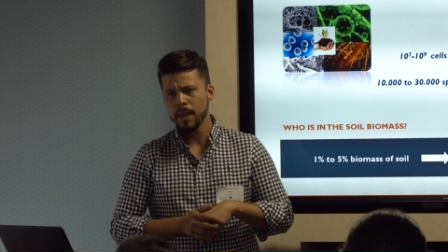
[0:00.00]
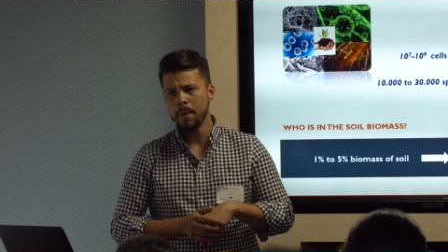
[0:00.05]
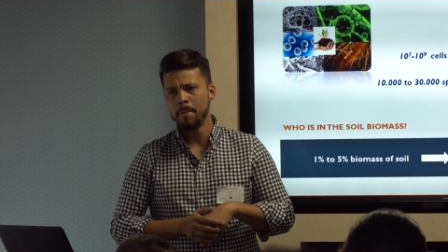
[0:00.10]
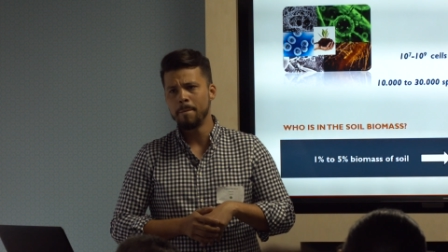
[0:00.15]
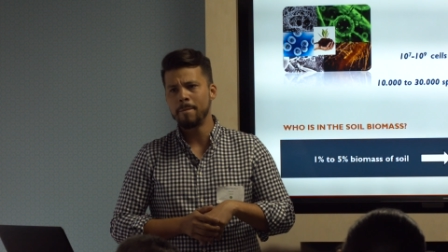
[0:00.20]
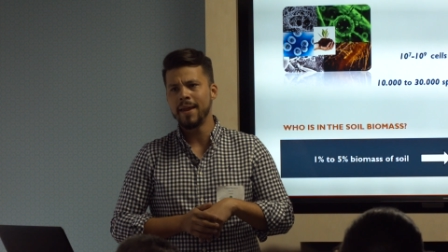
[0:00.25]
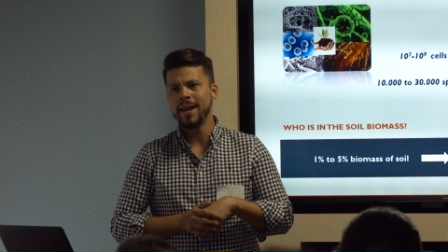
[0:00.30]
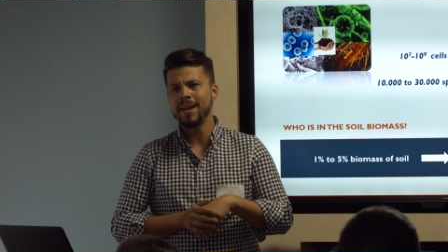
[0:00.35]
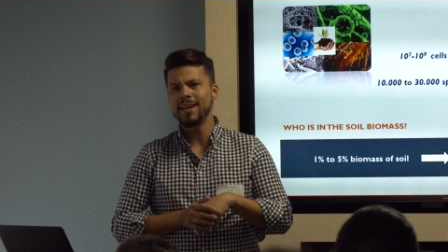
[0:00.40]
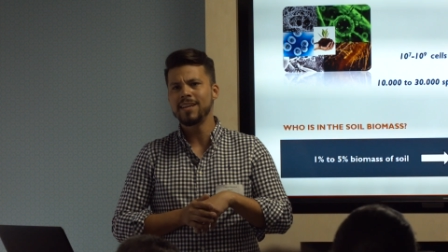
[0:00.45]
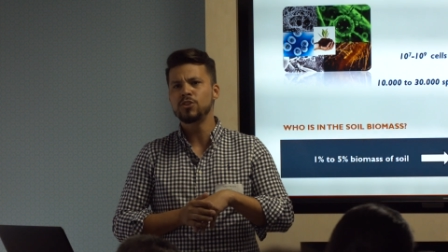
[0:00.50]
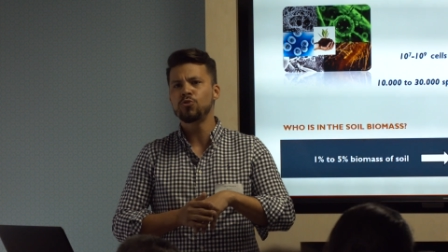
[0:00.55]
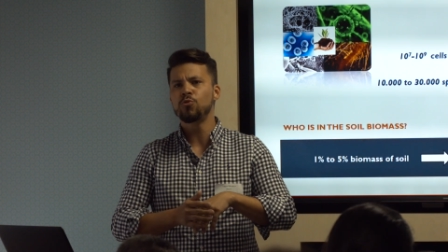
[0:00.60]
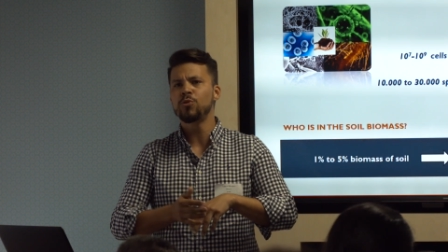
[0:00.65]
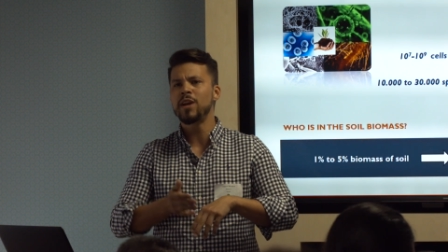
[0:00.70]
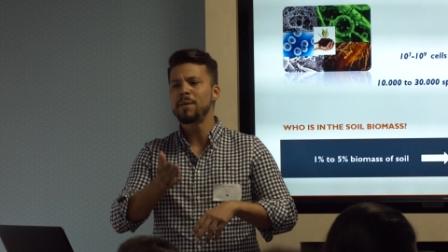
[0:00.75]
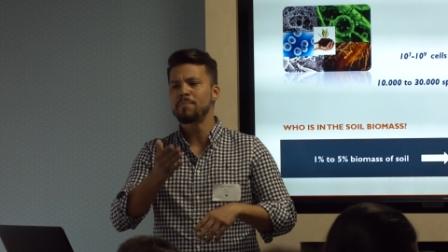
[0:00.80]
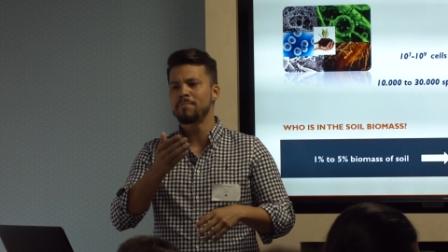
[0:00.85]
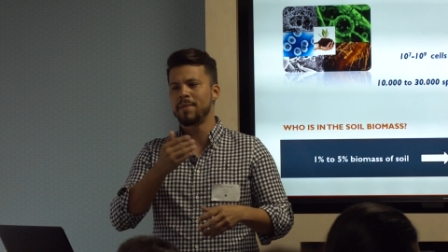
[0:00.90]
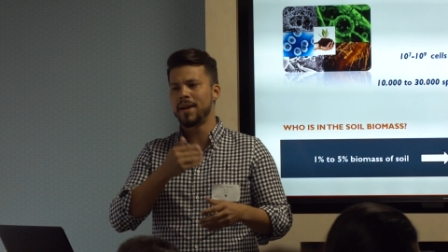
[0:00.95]
many
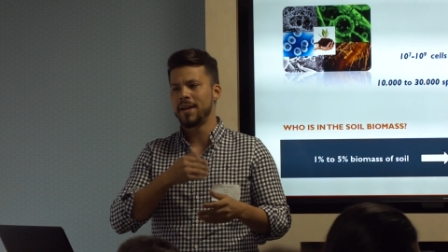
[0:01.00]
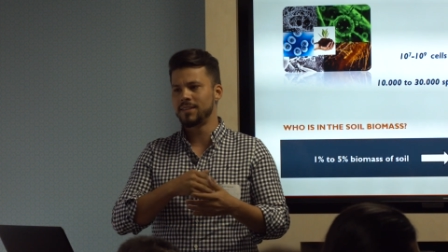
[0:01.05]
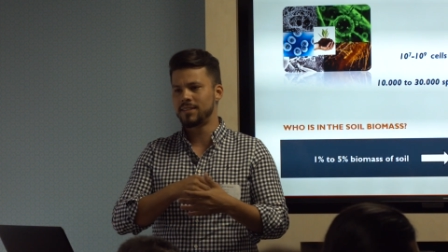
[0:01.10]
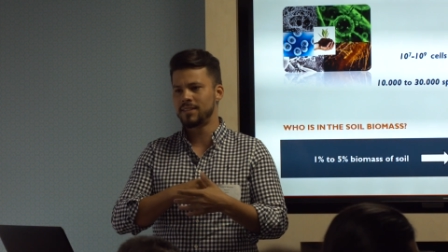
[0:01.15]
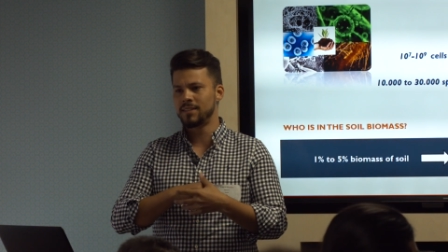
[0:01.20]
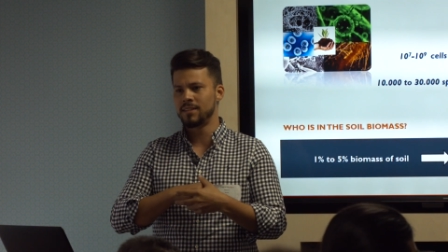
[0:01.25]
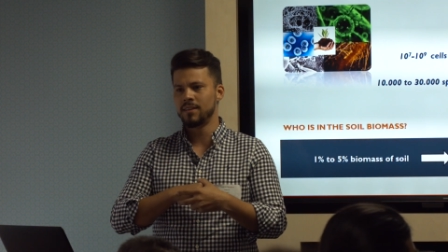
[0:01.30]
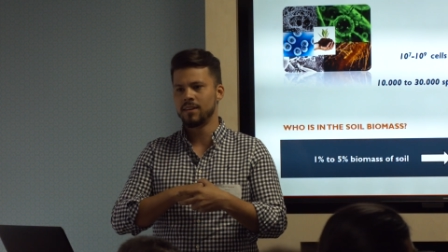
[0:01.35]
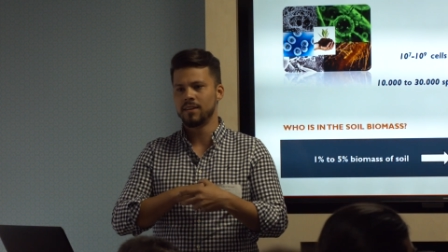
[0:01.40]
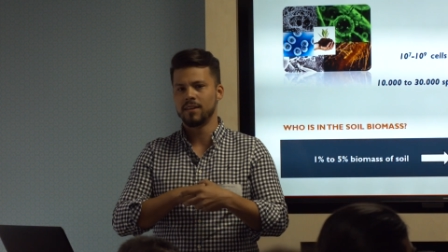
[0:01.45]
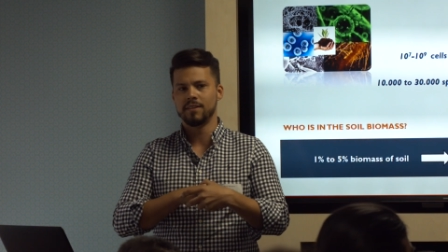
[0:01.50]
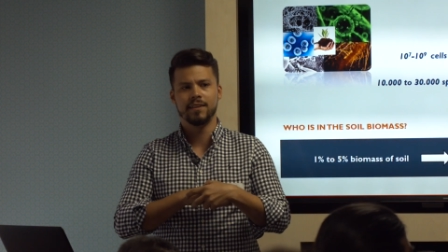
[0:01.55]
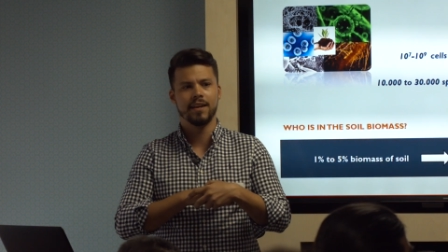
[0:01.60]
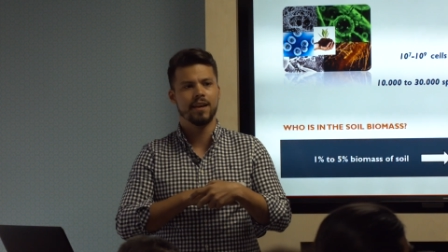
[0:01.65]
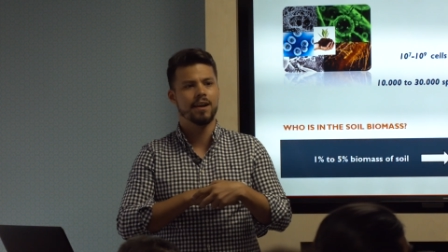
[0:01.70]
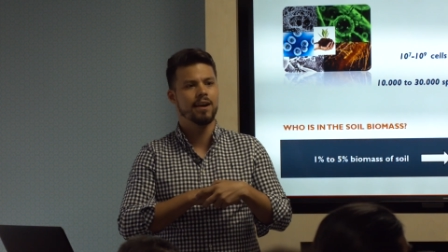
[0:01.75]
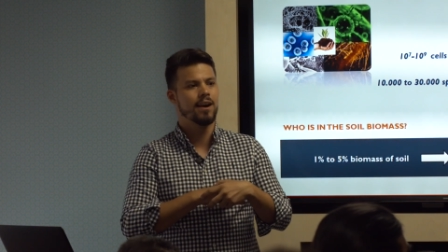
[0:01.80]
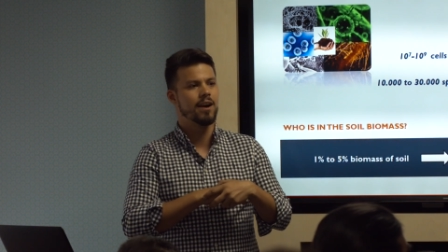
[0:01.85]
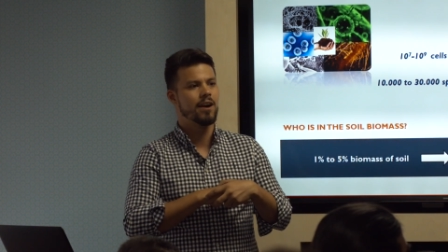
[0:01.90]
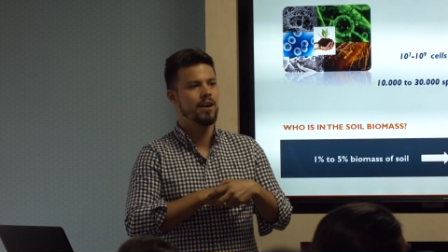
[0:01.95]
treatments
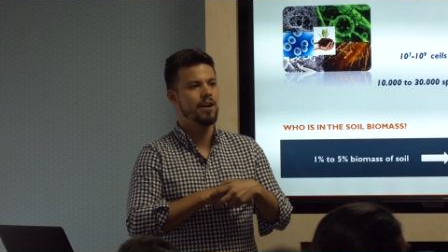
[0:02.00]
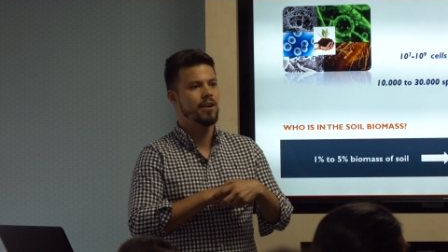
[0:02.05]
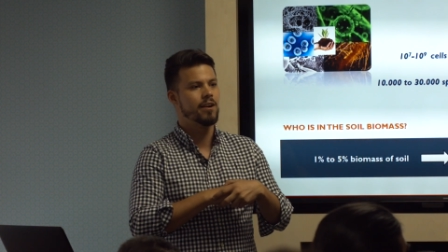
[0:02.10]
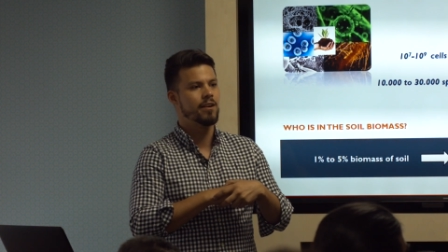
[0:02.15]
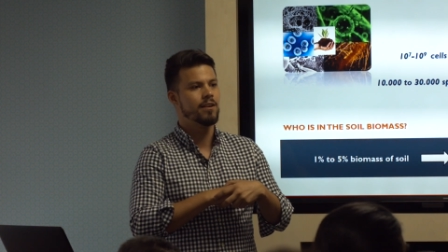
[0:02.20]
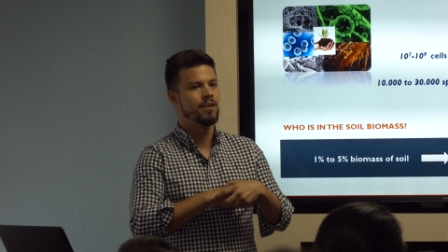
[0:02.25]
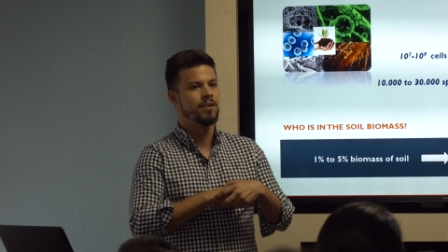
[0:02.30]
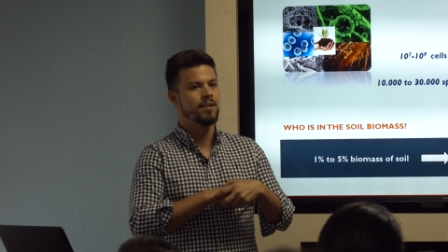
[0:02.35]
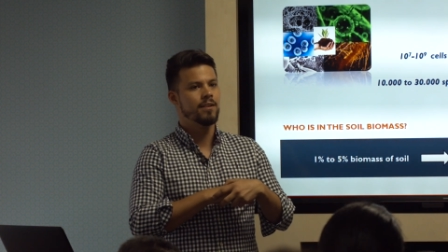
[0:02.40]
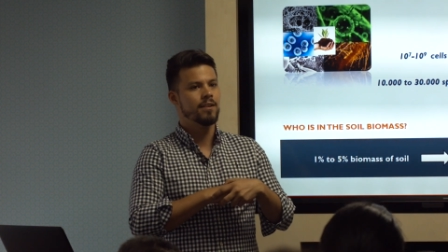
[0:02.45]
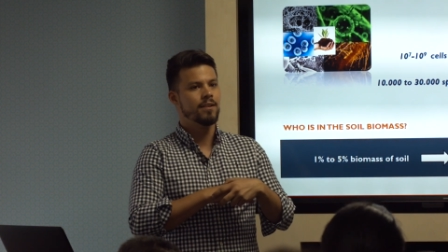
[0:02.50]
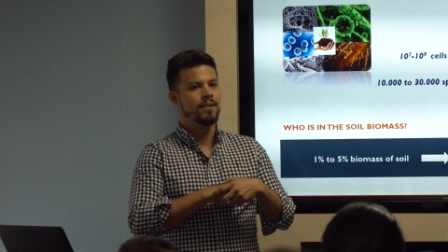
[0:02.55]
that are